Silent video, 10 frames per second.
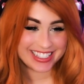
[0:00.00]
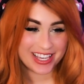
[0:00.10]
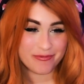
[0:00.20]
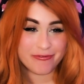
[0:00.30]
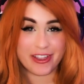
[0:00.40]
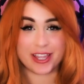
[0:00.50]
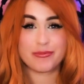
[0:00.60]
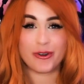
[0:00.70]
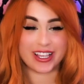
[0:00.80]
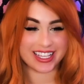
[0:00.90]
Him
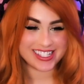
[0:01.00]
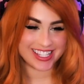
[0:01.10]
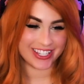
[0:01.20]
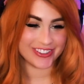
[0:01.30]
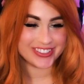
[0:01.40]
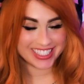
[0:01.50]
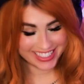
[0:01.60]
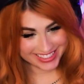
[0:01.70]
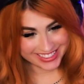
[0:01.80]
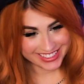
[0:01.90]
fanboying is cute.
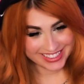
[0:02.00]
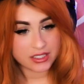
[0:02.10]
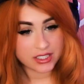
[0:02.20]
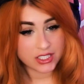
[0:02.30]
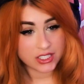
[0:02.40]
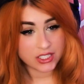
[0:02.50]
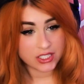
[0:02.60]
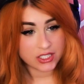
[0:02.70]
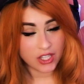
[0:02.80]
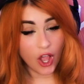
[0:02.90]
My
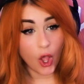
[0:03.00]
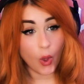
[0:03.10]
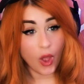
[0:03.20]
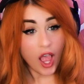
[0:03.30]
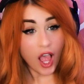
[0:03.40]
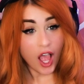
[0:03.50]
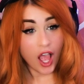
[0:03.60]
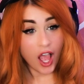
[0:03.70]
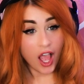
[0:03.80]
bad. Uh oh.